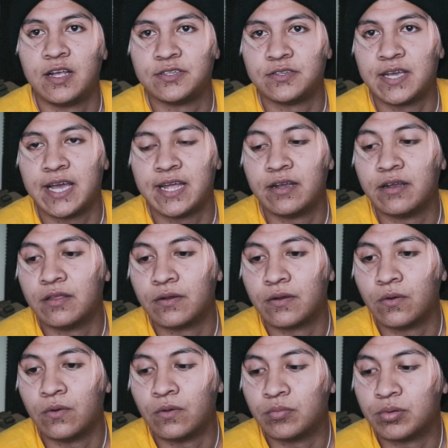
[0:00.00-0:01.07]
I also had
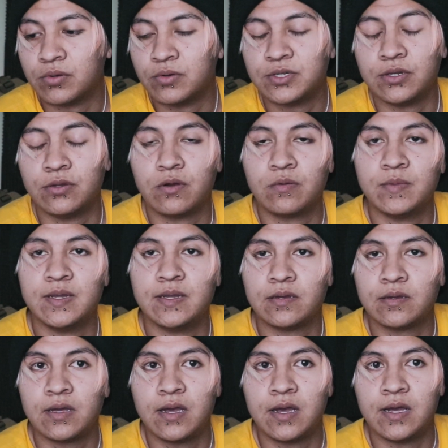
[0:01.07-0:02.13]
another old Borussia
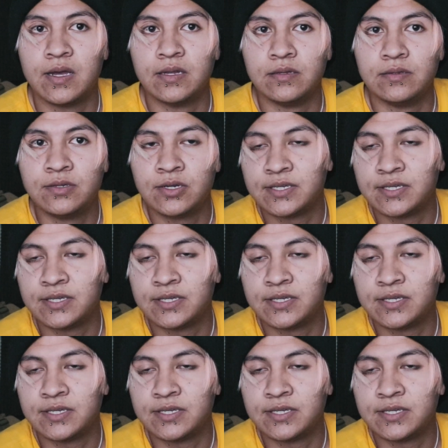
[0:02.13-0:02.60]
Dortmund